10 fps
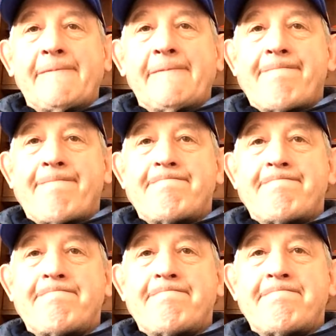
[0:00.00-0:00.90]

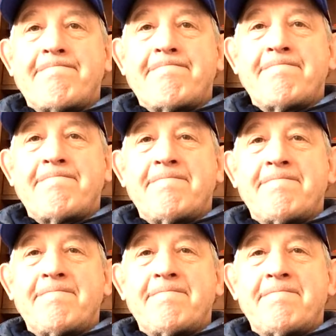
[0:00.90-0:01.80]

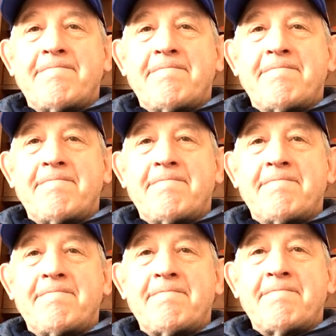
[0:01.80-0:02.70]

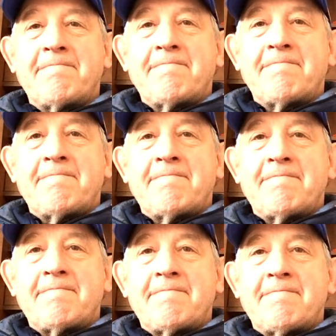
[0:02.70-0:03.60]

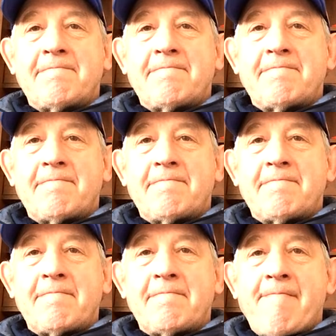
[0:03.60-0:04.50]

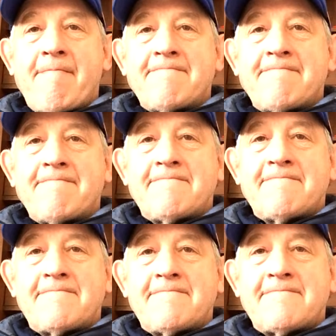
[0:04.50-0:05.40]

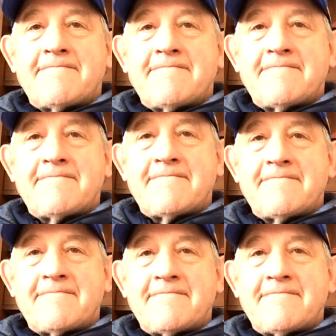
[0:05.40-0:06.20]
[no speech]